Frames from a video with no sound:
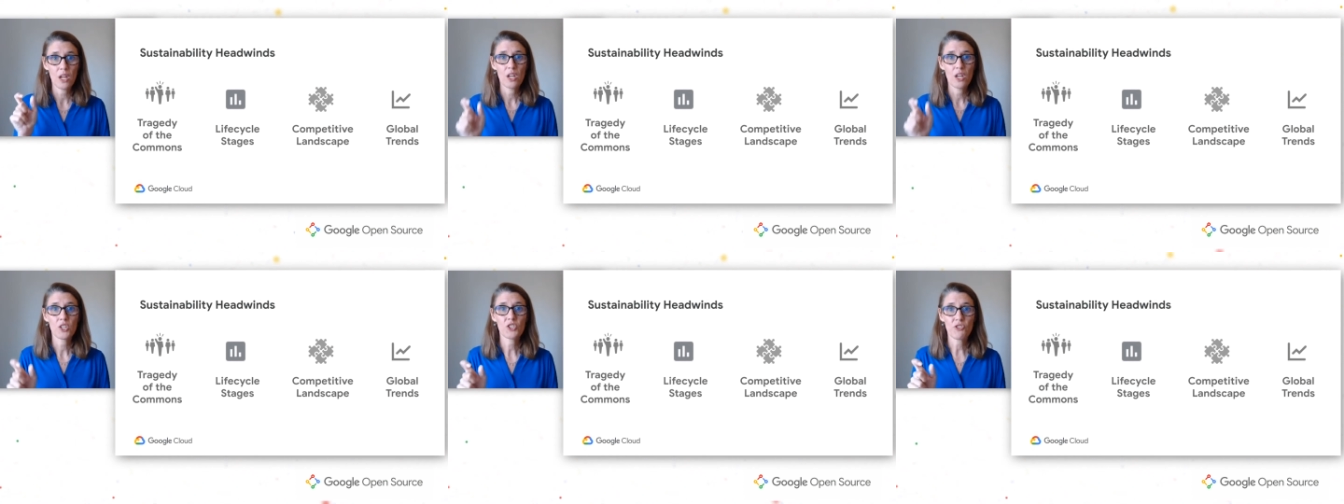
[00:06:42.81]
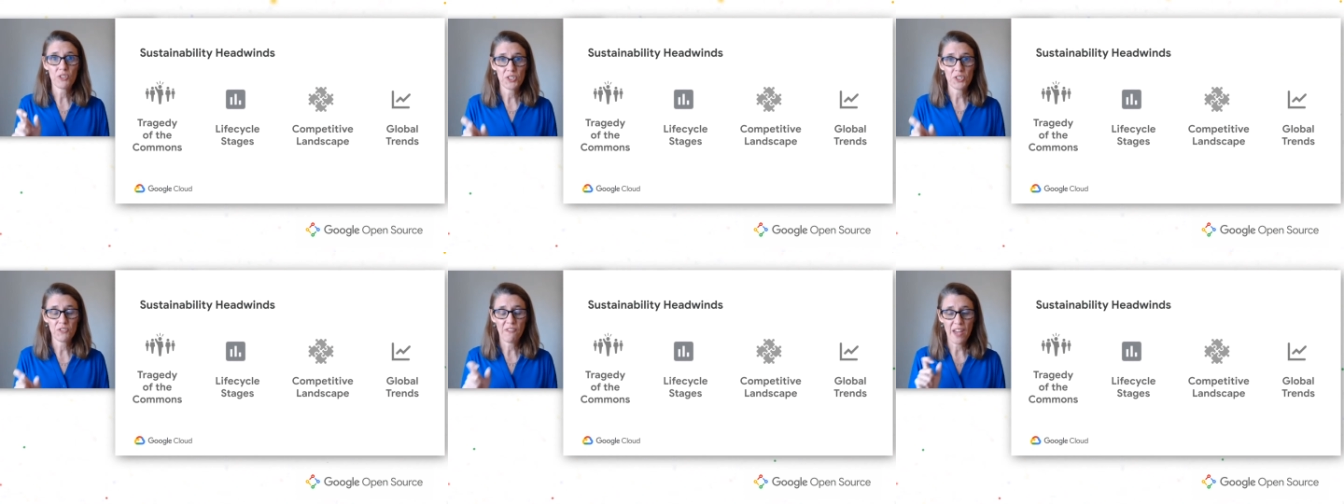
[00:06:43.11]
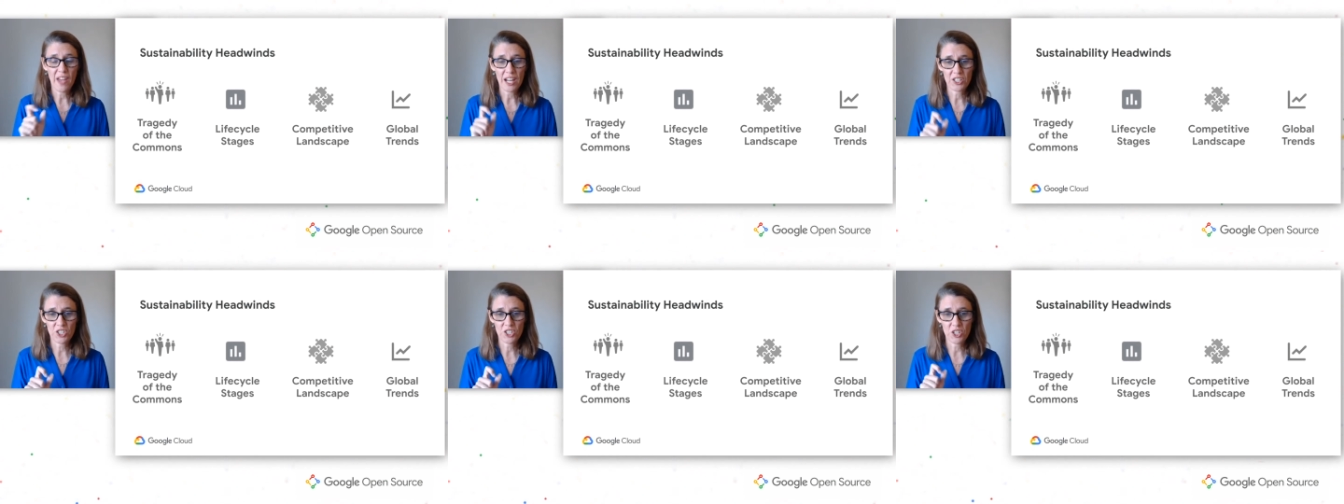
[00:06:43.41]
stress
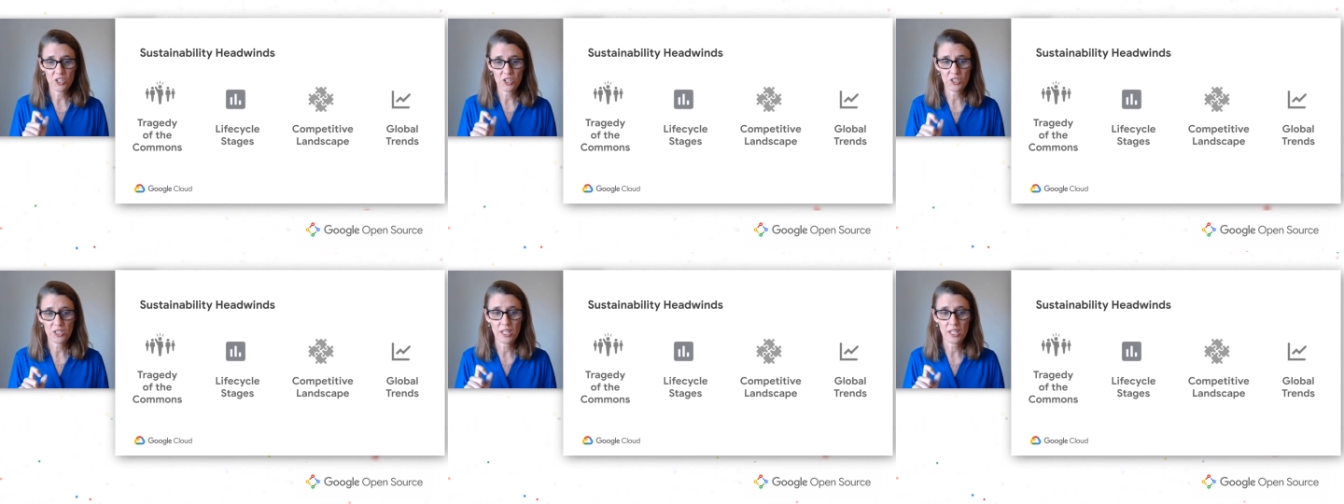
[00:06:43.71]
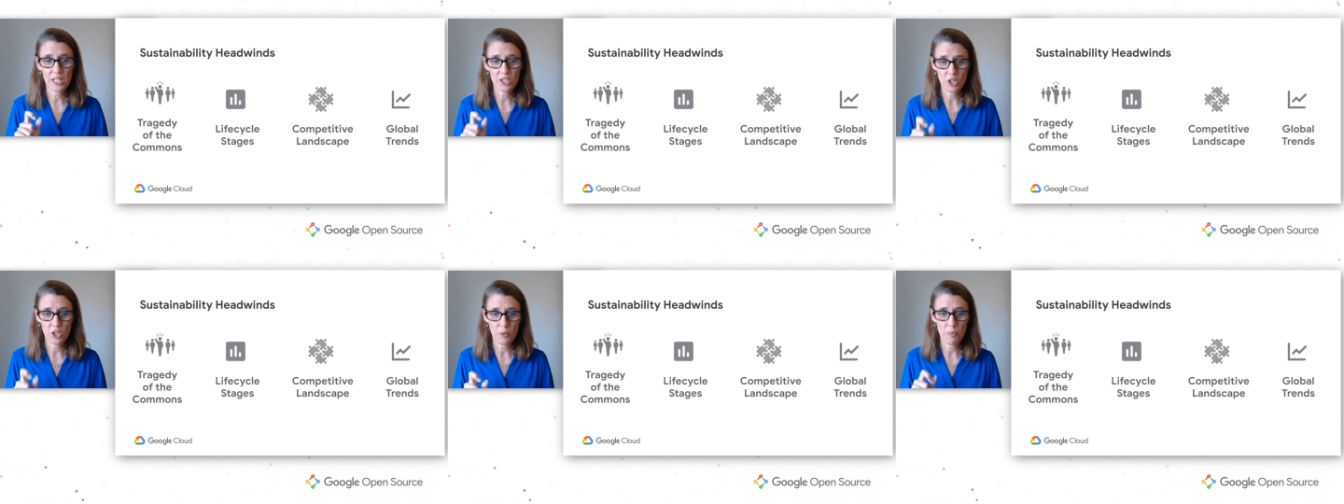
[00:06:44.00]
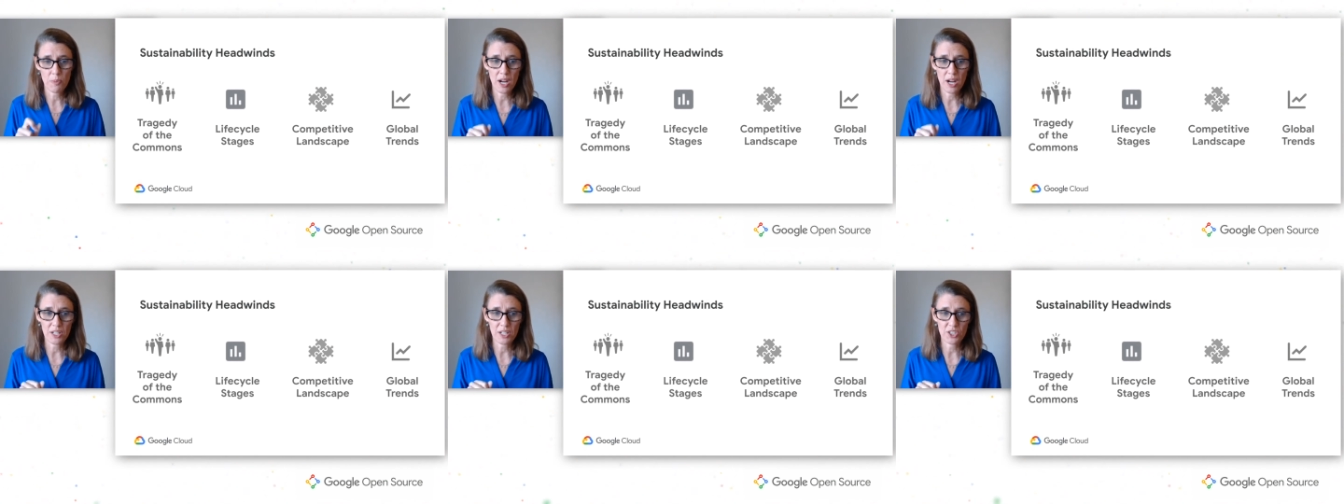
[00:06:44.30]
factors in your
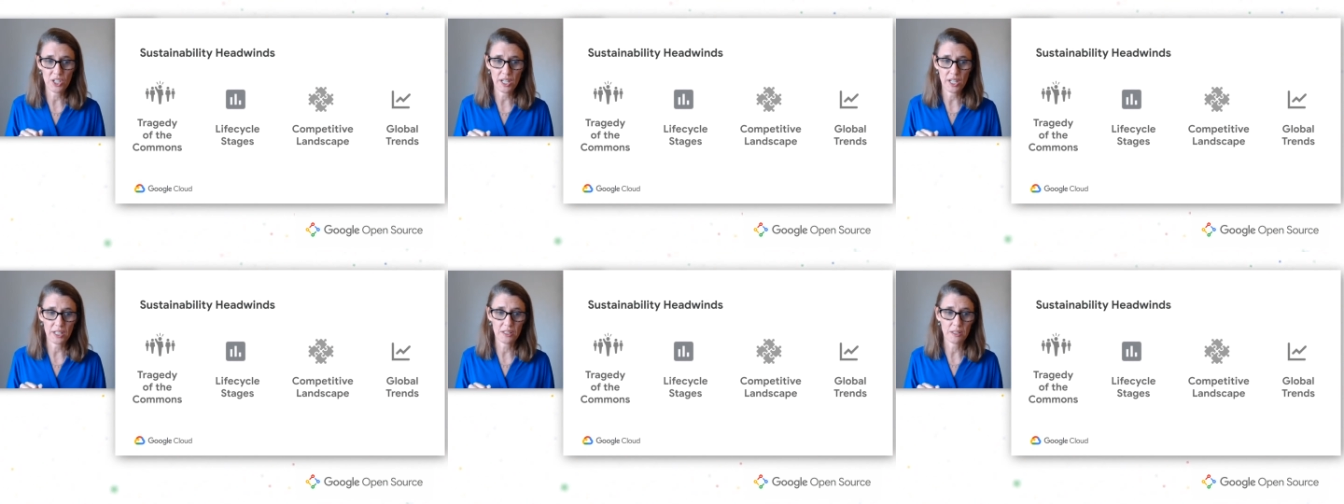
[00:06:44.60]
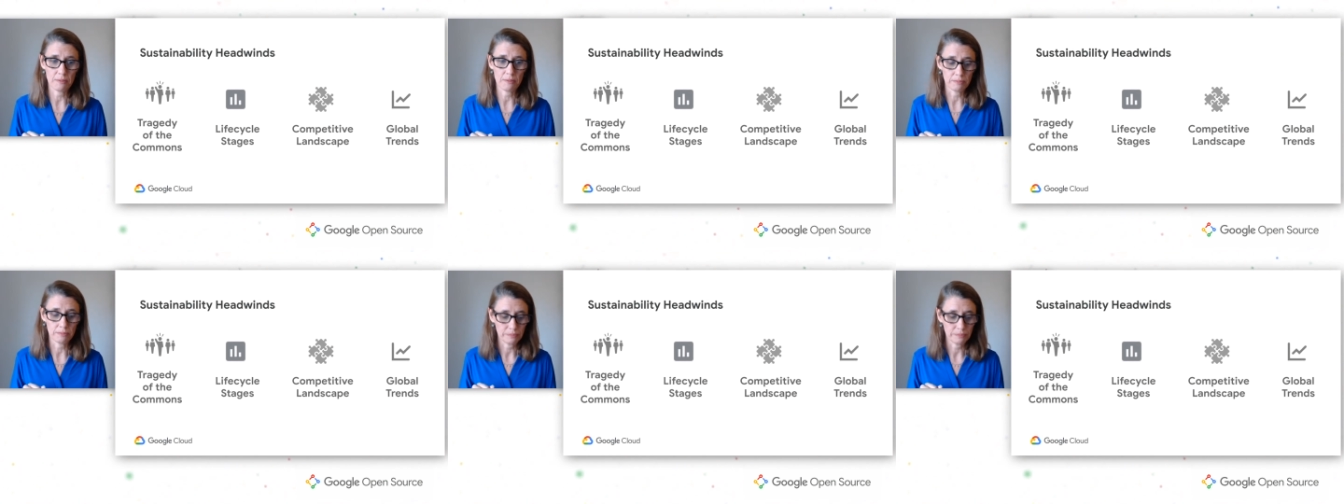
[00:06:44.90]
project.